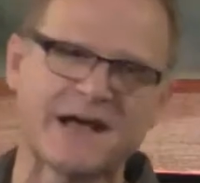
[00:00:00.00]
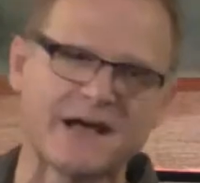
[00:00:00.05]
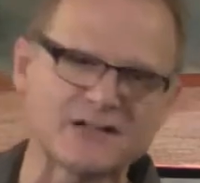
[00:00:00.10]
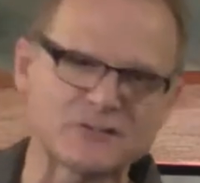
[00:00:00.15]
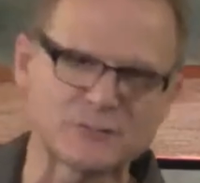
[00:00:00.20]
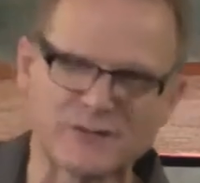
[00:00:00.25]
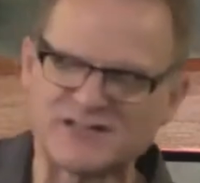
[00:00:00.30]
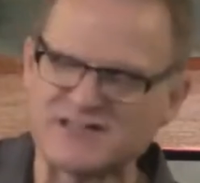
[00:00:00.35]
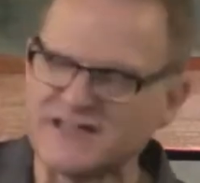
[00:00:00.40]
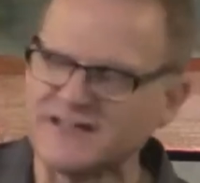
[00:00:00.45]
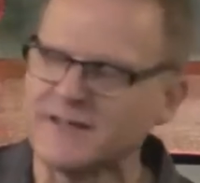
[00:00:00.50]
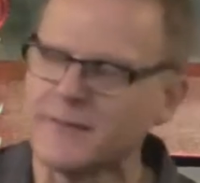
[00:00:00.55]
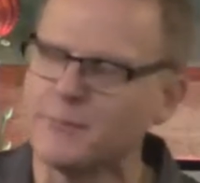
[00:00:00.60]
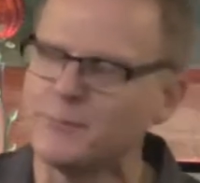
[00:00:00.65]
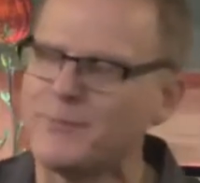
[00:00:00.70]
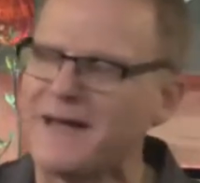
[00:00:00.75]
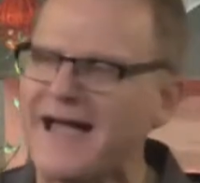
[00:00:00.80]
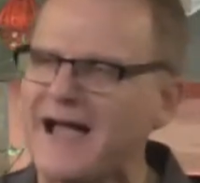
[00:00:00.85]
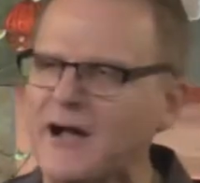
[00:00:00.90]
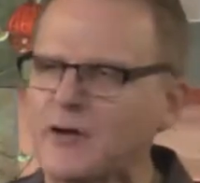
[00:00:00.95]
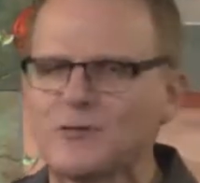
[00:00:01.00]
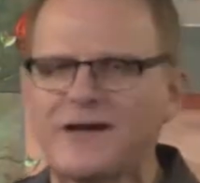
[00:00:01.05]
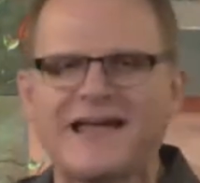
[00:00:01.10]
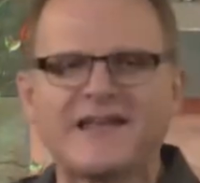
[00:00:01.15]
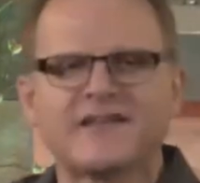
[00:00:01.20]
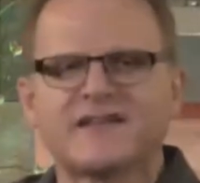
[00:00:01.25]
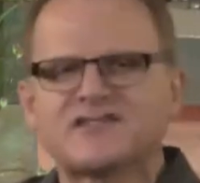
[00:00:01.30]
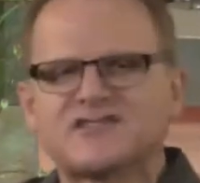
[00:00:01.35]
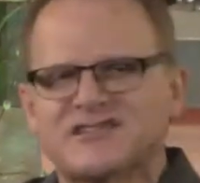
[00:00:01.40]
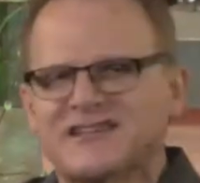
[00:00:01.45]
as we see the
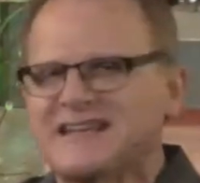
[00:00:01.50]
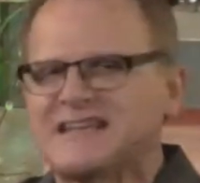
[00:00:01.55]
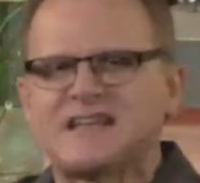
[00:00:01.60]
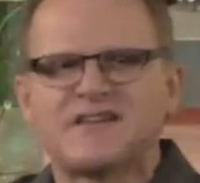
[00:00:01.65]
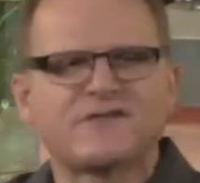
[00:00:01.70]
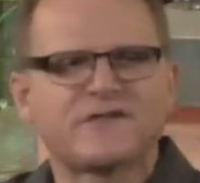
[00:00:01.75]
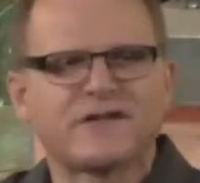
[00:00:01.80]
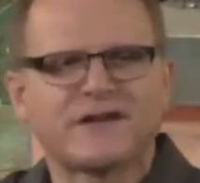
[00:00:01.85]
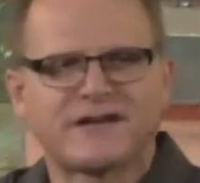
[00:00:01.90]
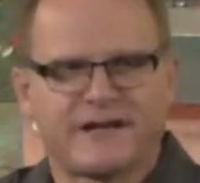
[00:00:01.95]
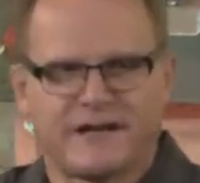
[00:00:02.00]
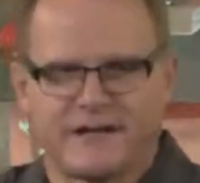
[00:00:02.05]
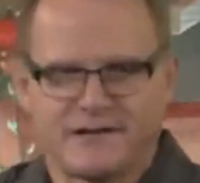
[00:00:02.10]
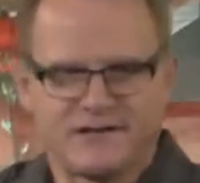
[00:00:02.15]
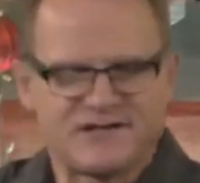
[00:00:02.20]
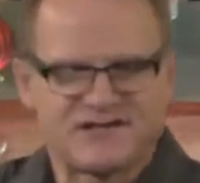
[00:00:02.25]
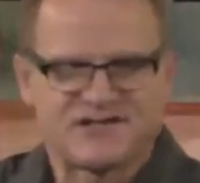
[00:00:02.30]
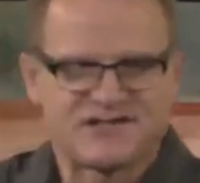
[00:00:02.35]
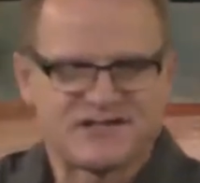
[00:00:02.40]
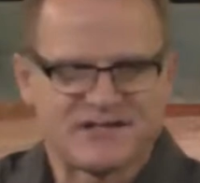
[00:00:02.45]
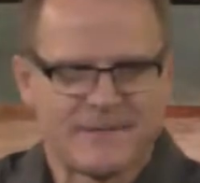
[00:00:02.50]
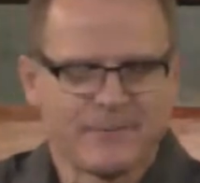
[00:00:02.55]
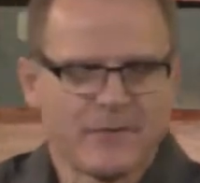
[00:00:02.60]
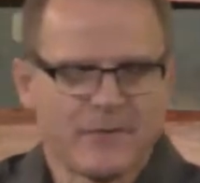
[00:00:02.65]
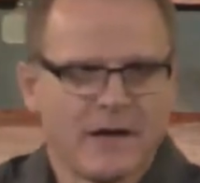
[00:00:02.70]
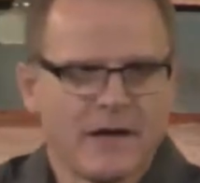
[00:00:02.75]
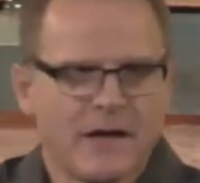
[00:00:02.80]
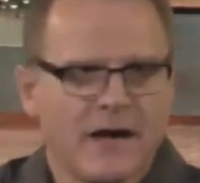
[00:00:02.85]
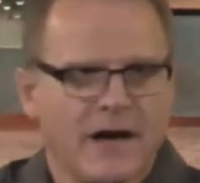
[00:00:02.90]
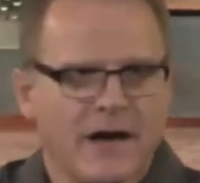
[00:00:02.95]
background, the significance
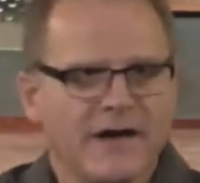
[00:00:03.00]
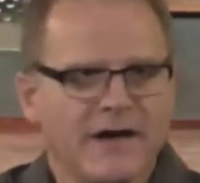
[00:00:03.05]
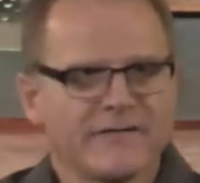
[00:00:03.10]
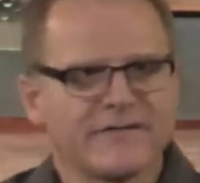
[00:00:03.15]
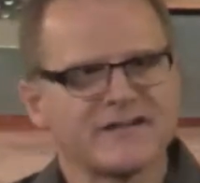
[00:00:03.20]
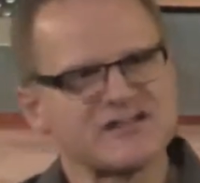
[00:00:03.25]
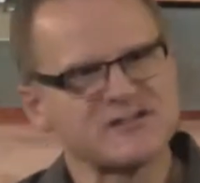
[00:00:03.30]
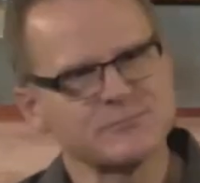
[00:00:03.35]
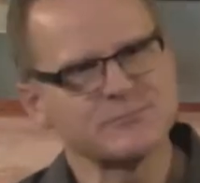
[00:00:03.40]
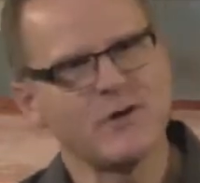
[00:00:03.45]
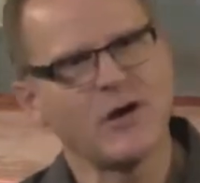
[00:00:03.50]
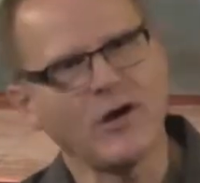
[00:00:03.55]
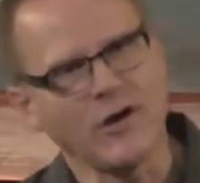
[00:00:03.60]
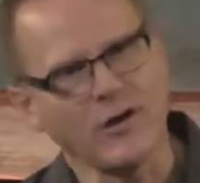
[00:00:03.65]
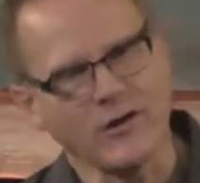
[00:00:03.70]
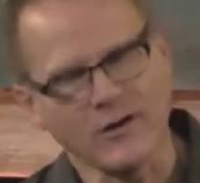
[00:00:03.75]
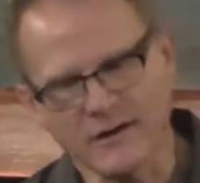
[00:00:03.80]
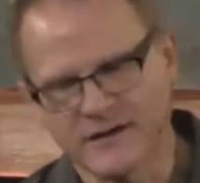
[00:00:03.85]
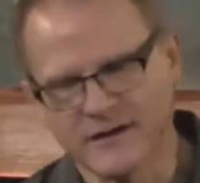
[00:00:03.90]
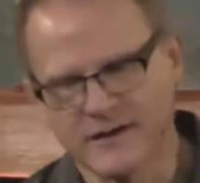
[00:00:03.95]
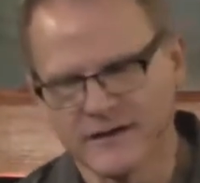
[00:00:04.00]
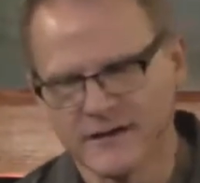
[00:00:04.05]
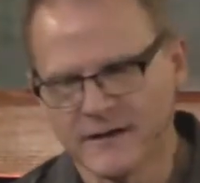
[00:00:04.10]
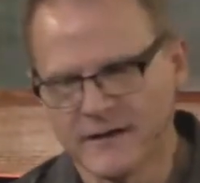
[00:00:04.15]
of this mark.